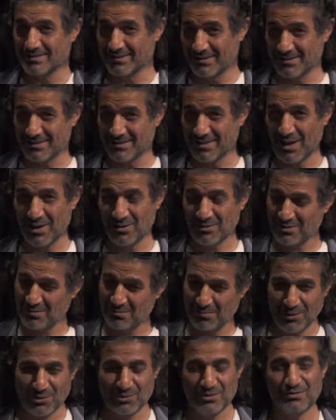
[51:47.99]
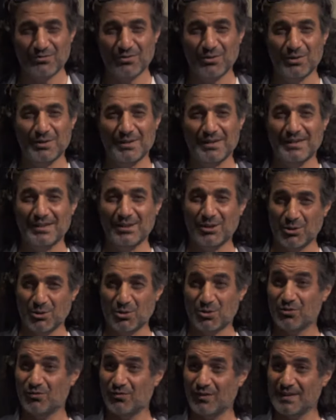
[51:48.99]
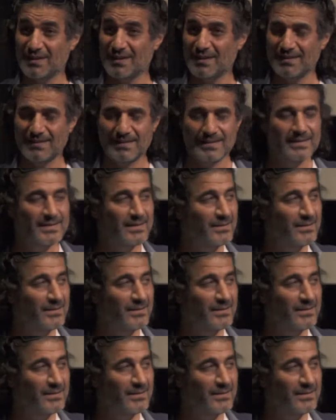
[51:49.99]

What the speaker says: This town is beautiful. You should visit.